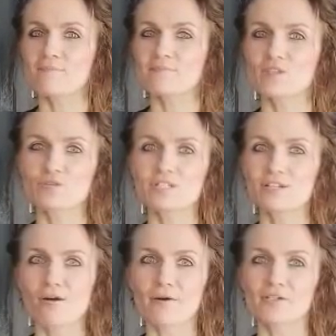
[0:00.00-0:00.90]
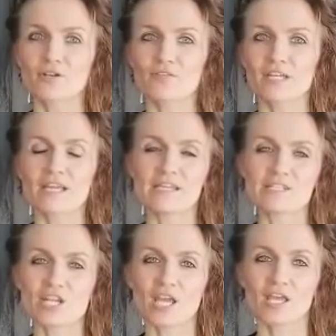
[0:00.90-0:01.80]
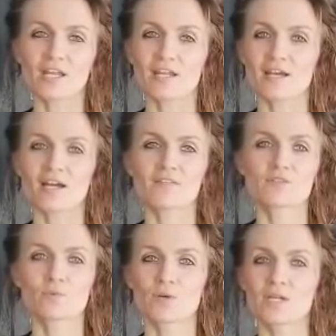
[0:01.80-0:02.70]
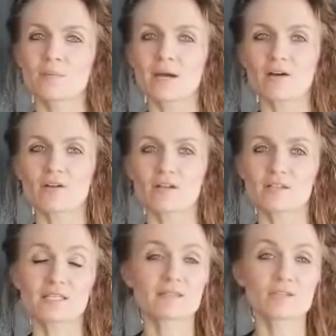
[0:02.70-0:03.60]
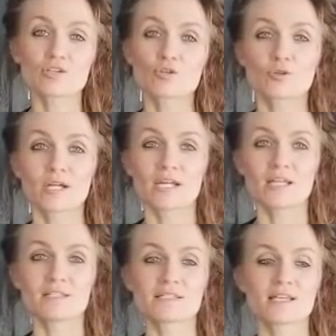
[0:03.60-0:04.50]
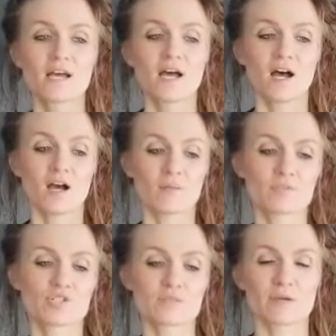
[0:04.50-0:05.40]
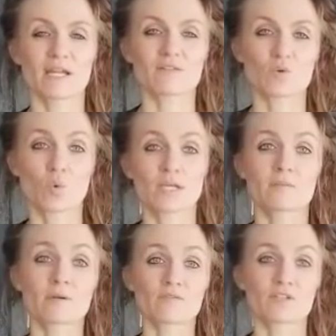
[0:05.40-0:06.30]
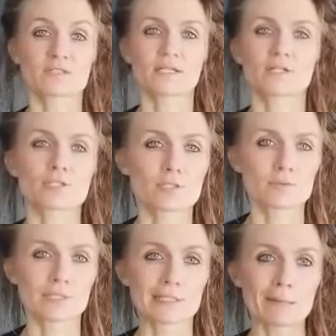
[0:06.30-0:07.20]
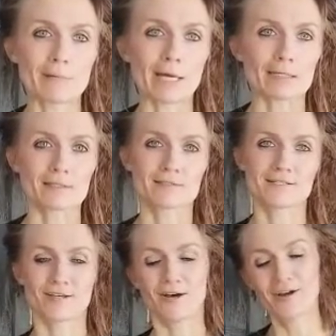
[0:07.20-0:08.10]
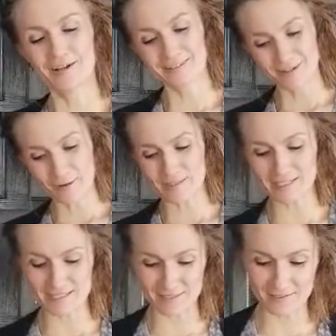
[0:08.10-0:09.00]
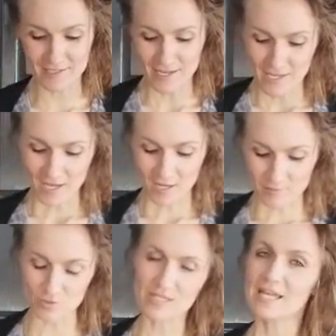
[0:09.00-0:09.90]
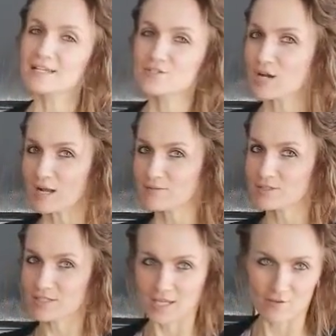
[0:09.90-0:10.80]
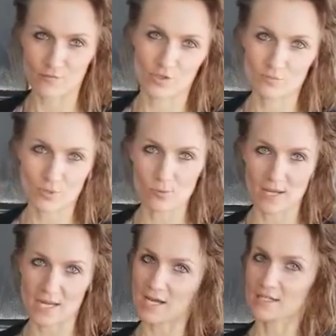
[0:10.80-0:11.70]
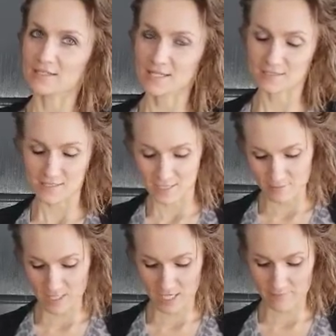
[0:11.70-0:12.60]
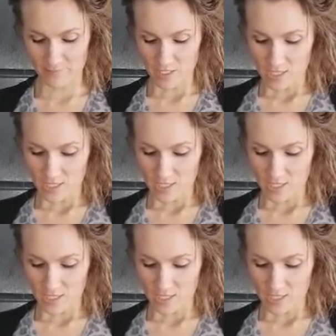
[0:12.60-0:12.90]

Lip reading: you can go on your vacation and not have to worry about killing your grains. You just might have to wake them up for a day or 2 when you get back. So no big deal. You can travel and have good probiotics at the same time.